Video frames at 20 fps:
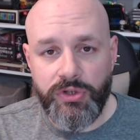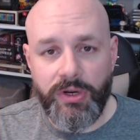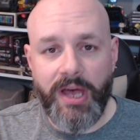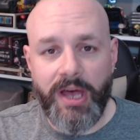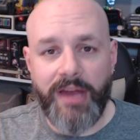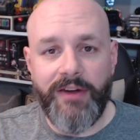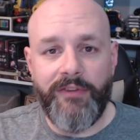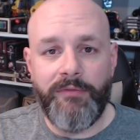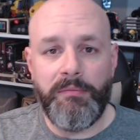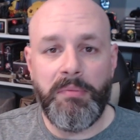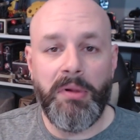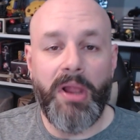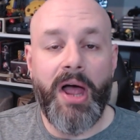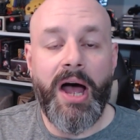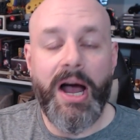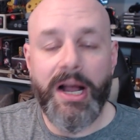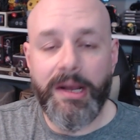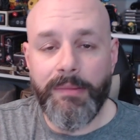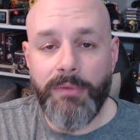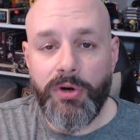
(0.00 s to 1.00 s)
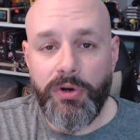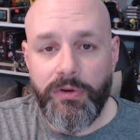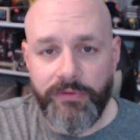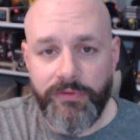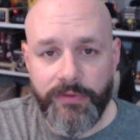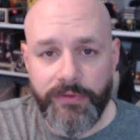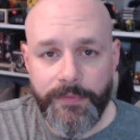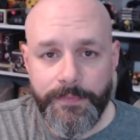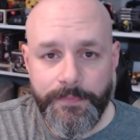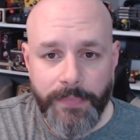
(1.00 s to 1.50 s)
You got a block
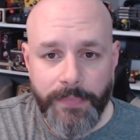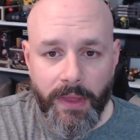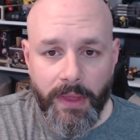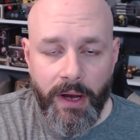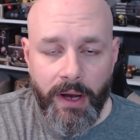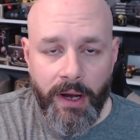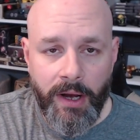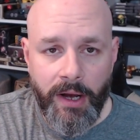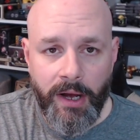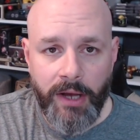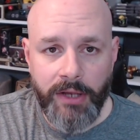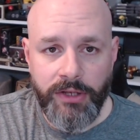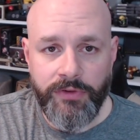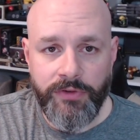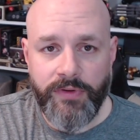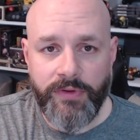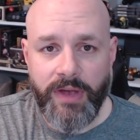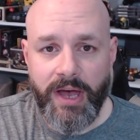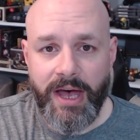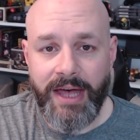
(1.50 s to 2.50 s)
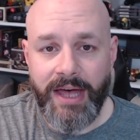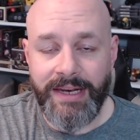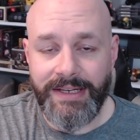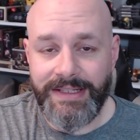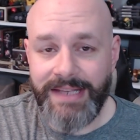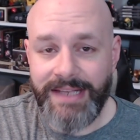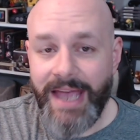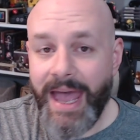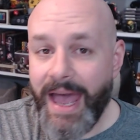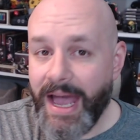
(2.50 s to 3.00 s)
move, you've got an
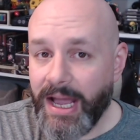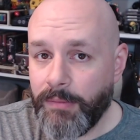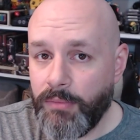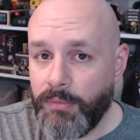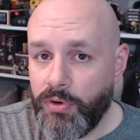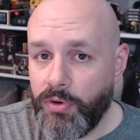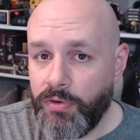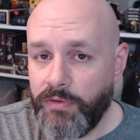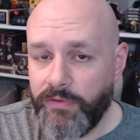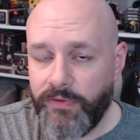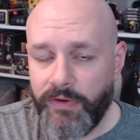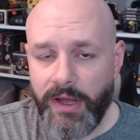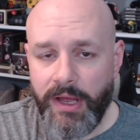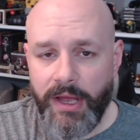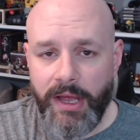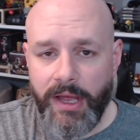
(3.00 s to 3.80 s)
attack move,